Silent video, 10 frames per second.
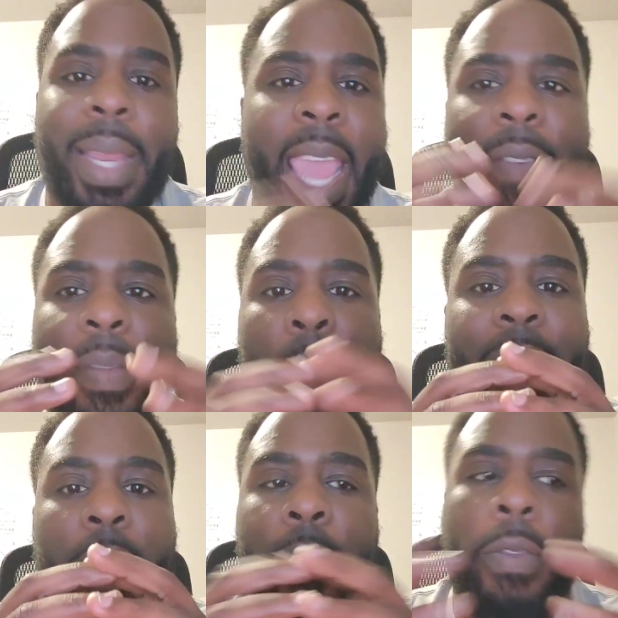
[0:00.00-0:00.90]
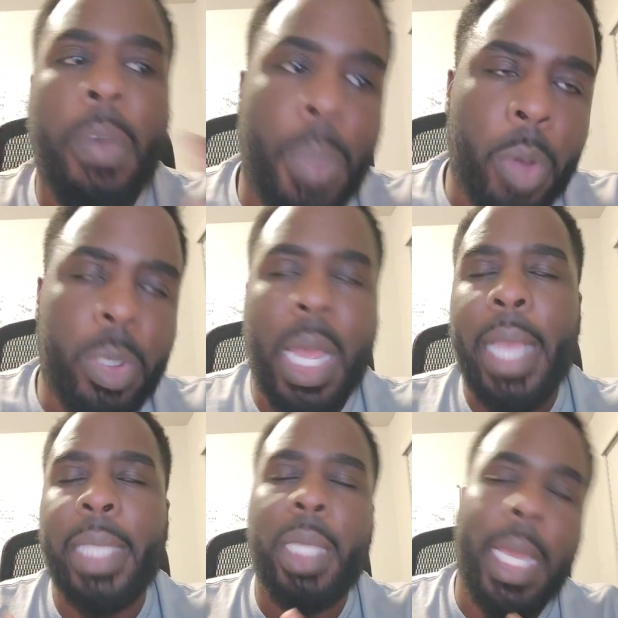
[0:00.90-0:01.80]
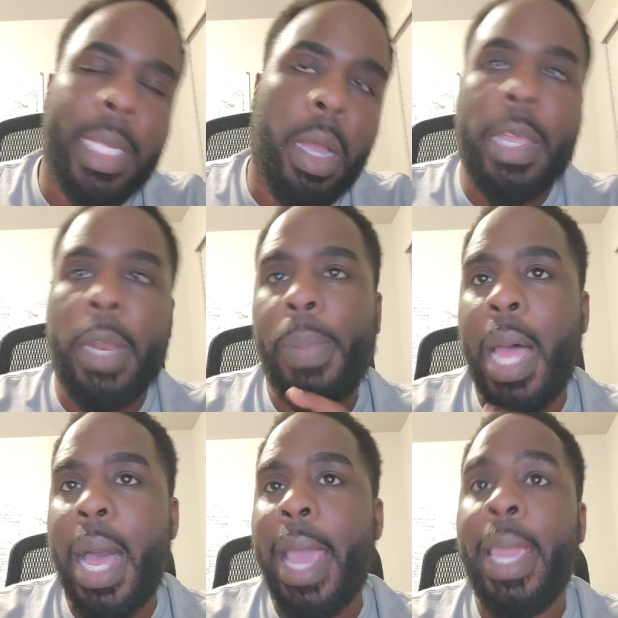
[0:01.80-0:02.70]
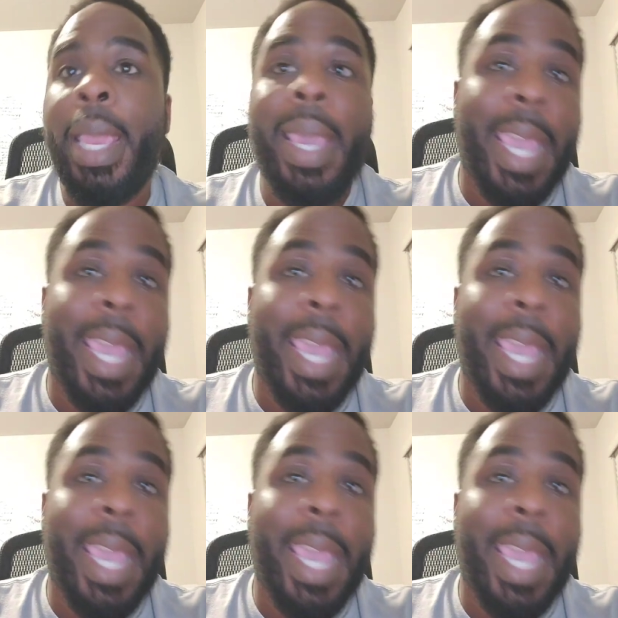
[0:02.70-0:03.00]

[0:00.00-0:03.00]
They have it based off of a bow tie, select all that apply,